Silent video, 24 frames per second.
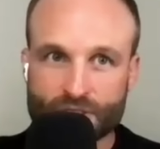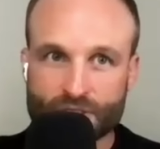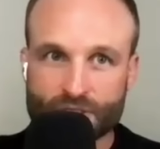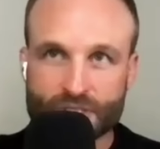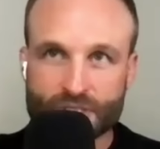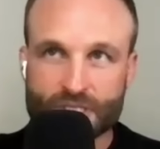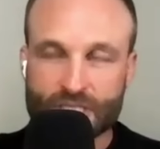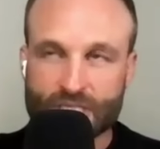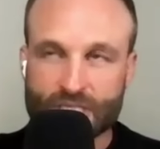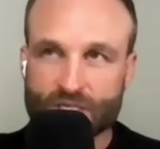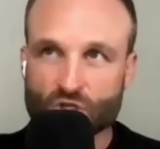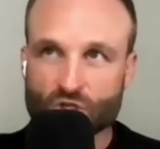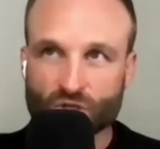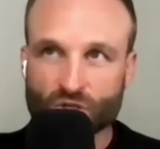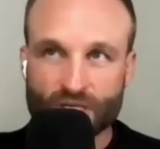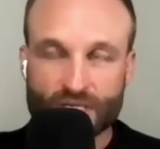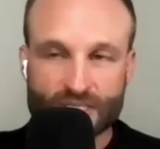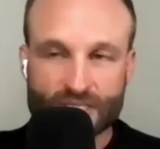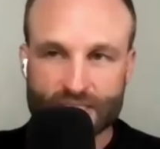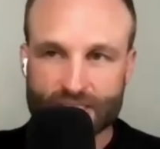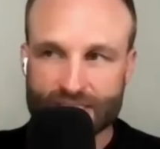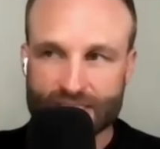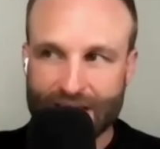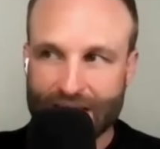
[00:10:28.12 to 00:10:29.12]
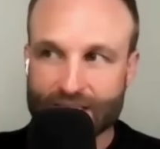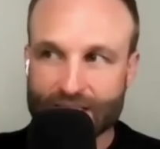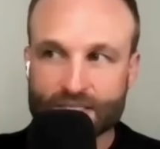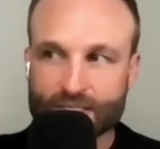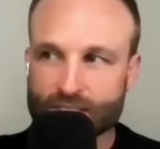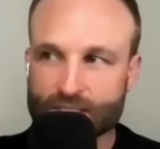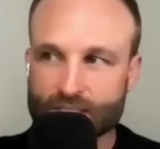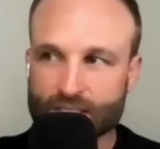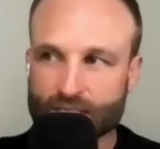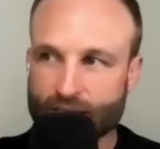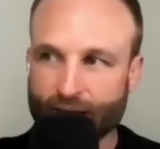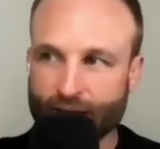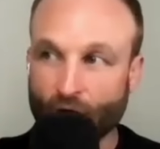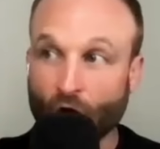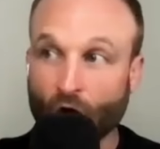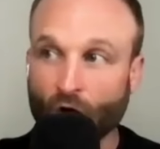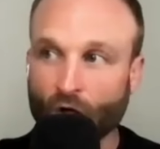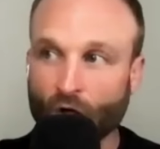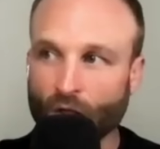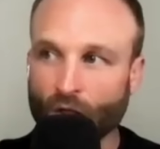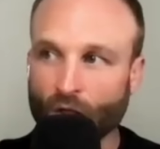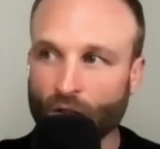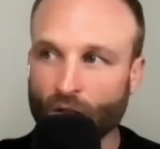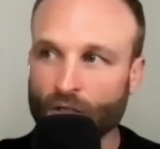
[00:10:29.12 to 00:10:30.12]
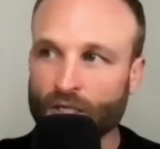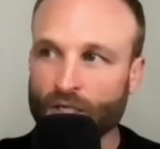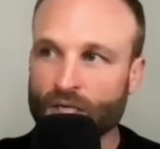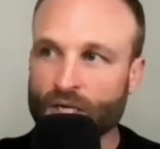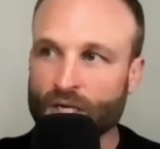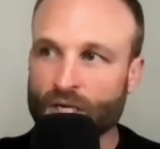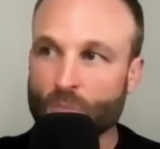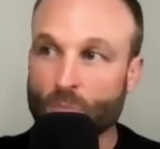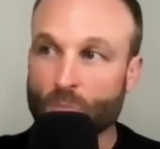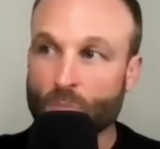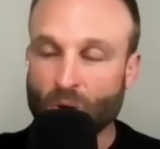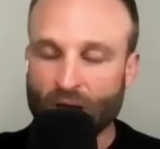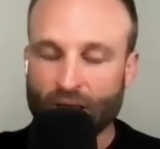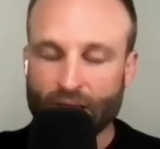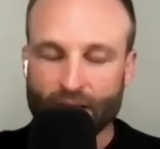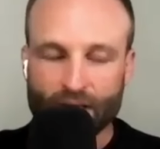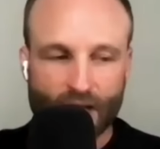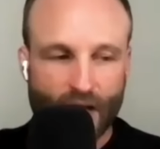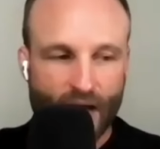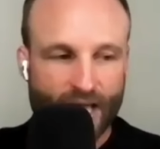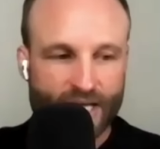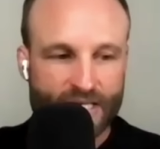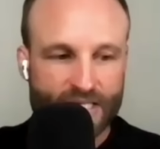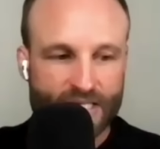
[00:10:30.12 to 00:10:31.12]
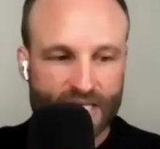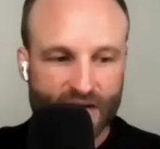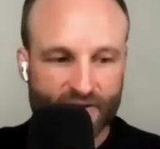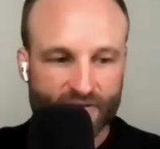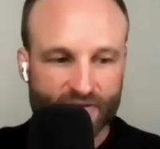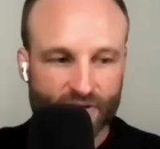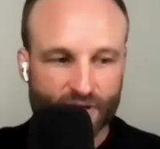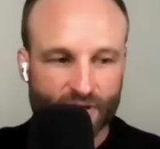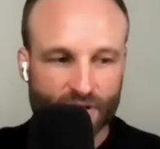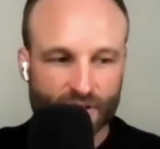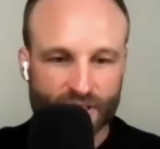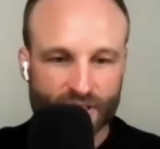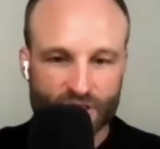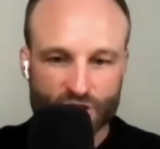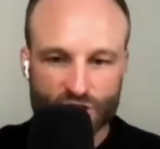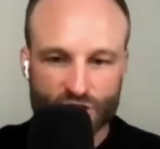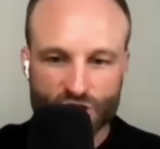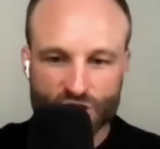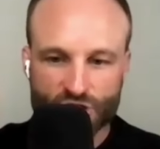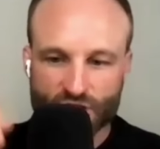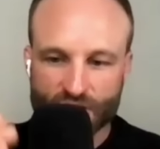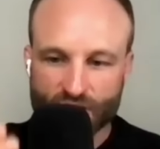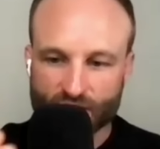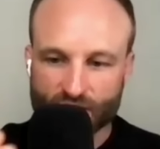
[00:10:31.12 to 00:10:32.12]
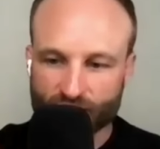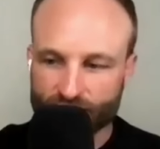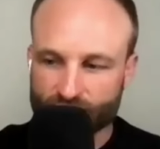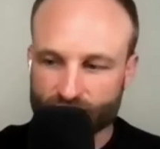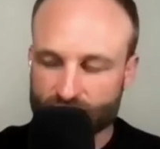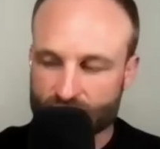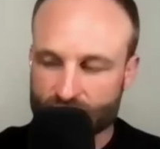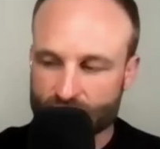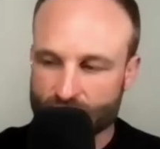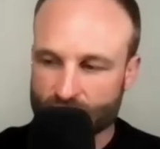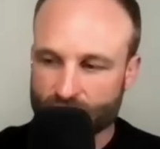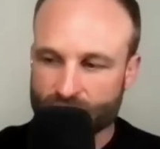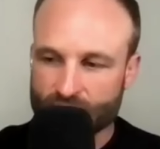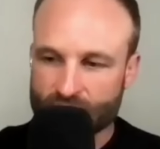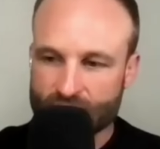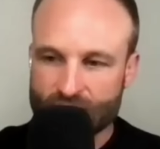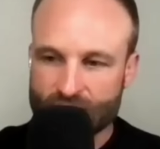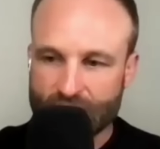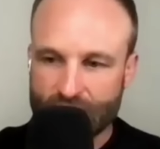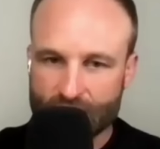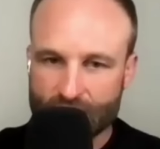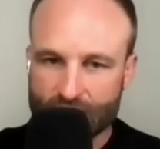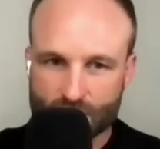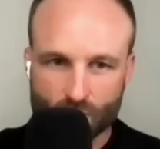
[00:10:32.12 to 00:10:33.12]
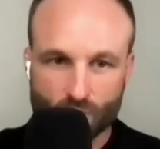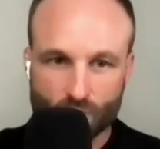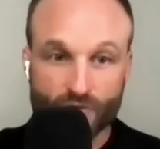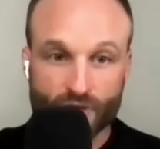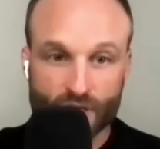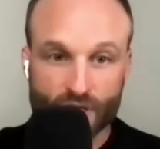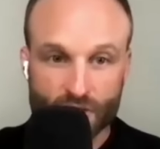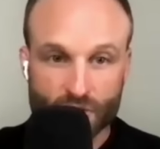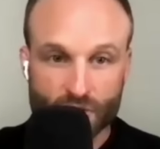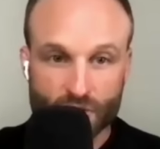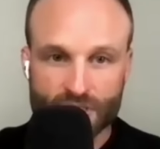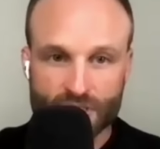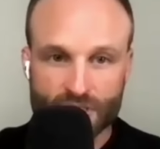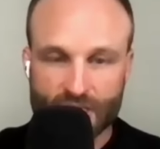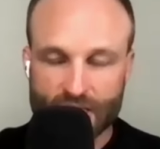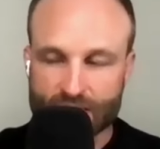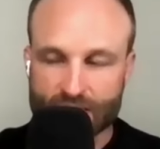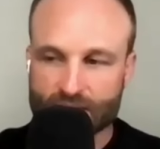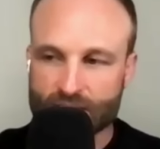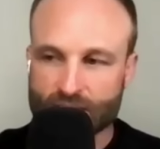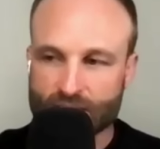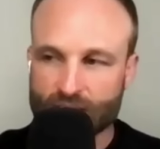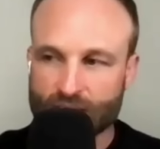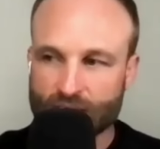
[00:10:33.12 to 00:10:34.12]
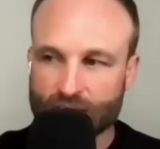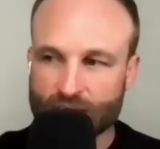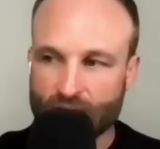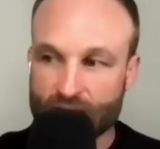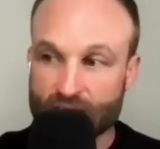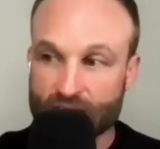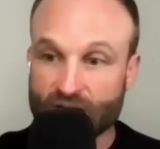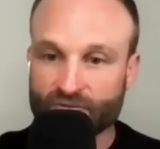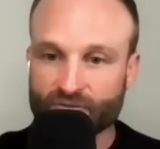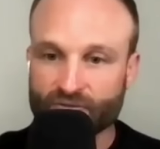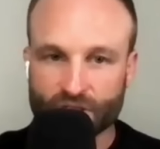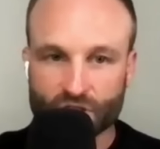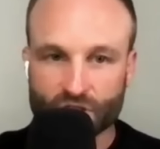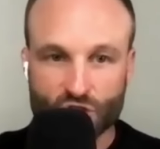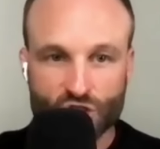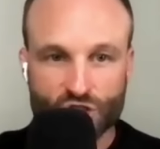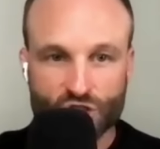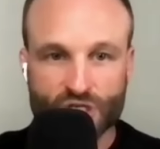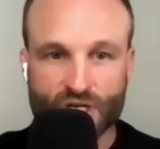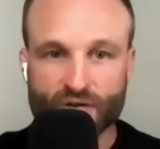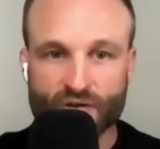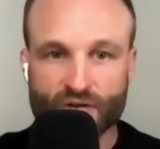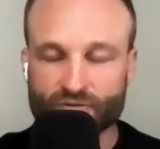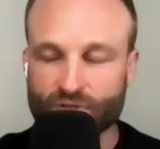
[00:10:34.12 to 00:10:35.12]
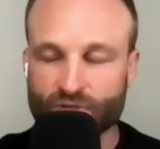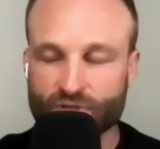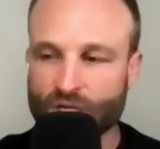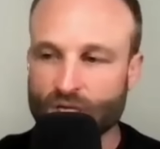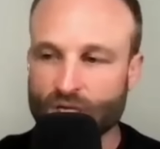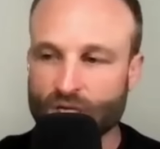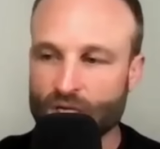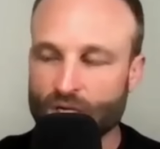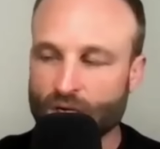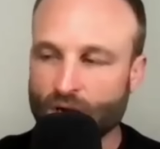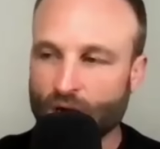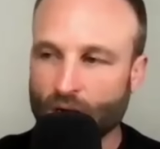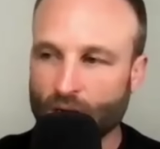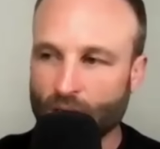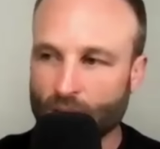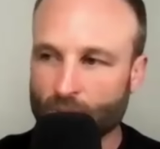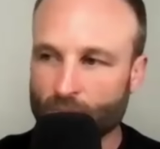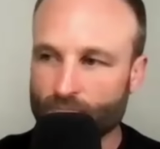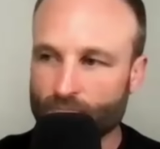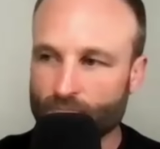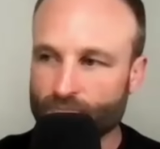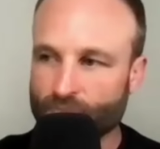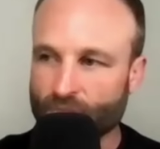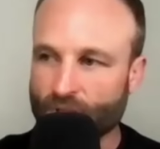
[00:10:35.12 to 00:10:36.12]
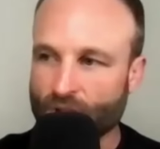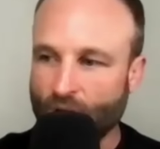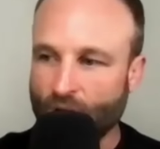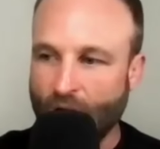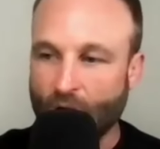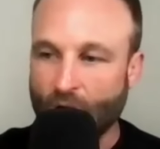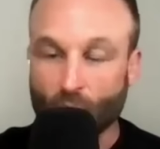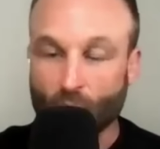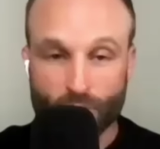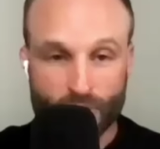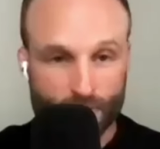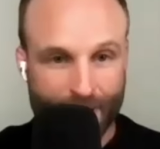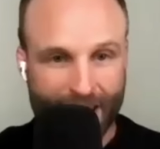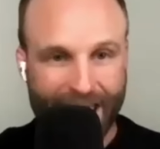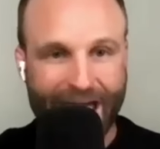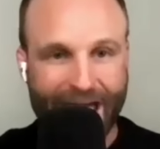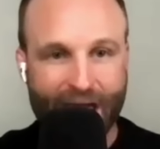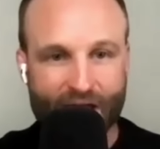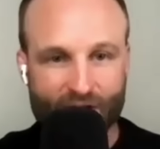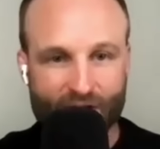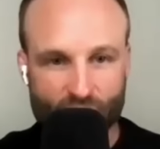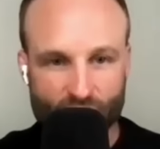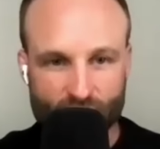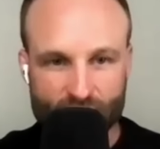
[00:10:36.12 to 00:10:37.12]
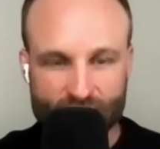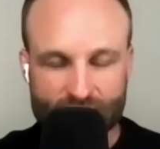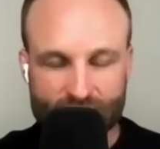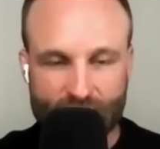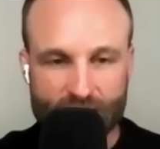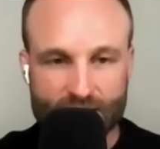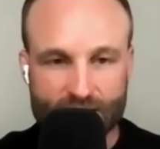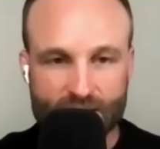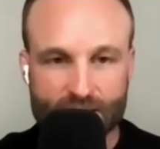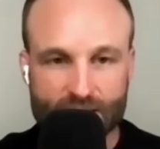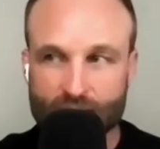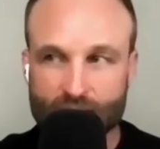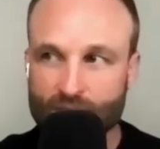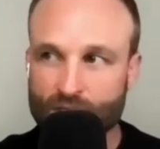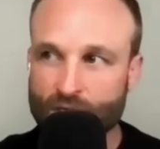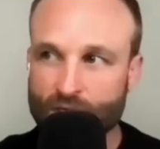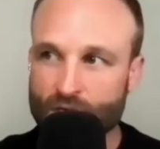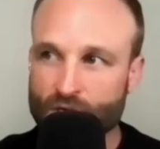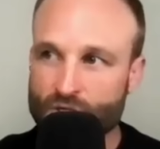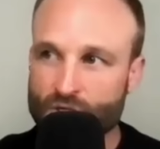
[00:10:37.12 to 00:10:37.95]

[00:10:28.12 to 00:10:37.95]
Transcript: decrease intensity at all, but I definitely shift the days where they do intensity and I definitely shift um, how we pattern intensity.